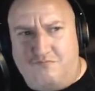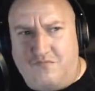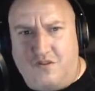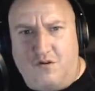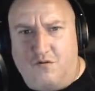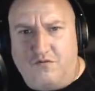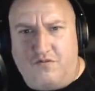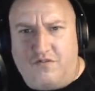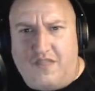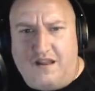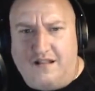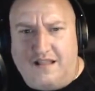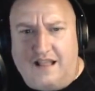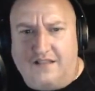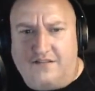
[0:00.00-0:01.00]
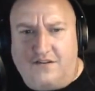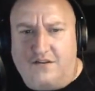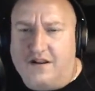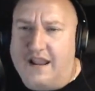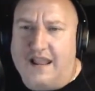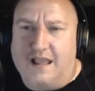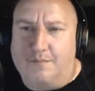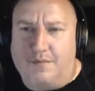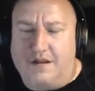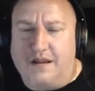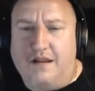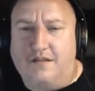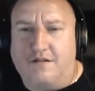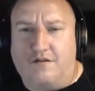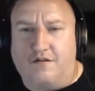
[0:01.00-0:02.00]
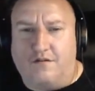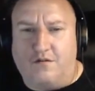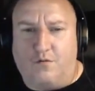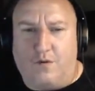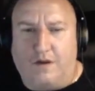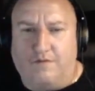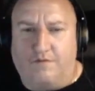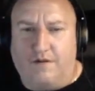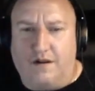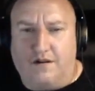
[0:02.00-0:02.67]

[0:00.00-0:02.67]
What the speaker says: Don't think that's going to happen either, quite frankly.